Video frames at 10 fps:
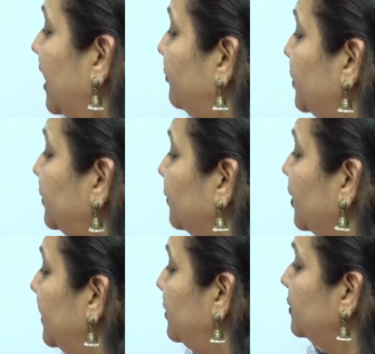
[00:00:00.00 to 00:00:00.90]
I have
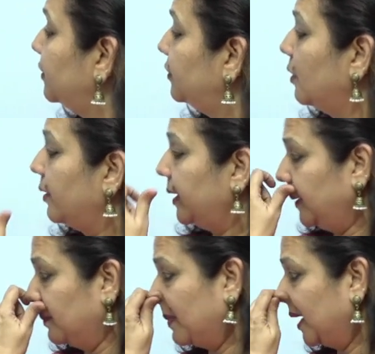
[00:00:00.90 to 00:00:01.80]
prescribed you the
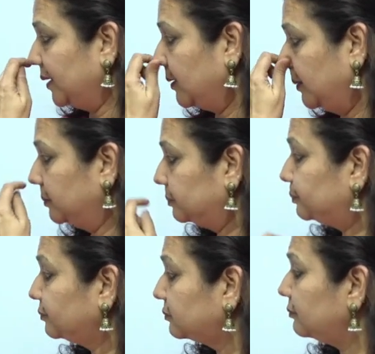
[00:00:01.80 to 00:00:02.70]
story Mother
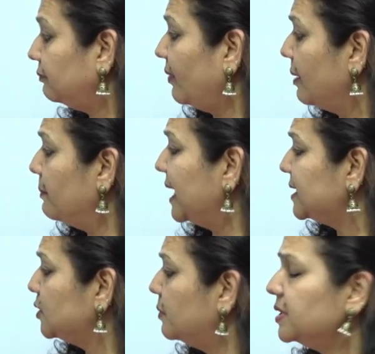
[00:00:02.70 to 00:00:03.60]

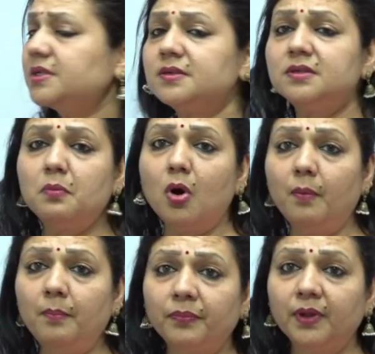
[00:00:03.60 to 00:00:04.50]
by Somerset
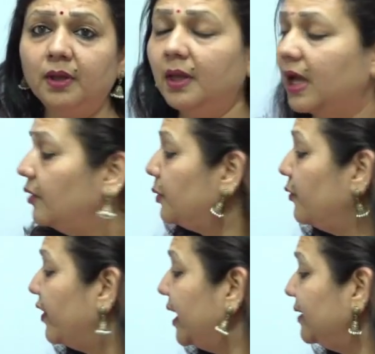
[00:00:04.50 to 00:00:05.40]
Maugham. I
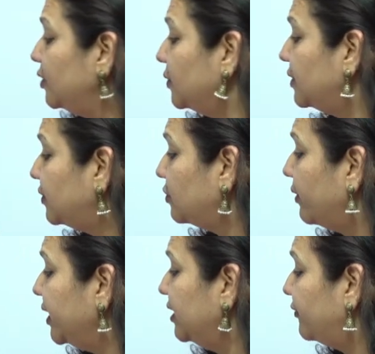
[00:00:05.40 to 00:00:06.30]
provide you the
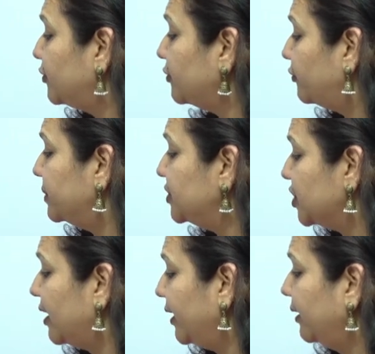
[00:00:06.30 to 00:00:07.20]
story Gift of
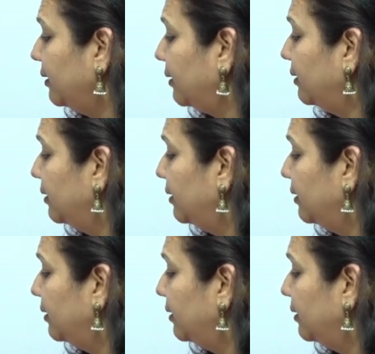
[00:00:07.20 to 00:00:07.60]
Magi,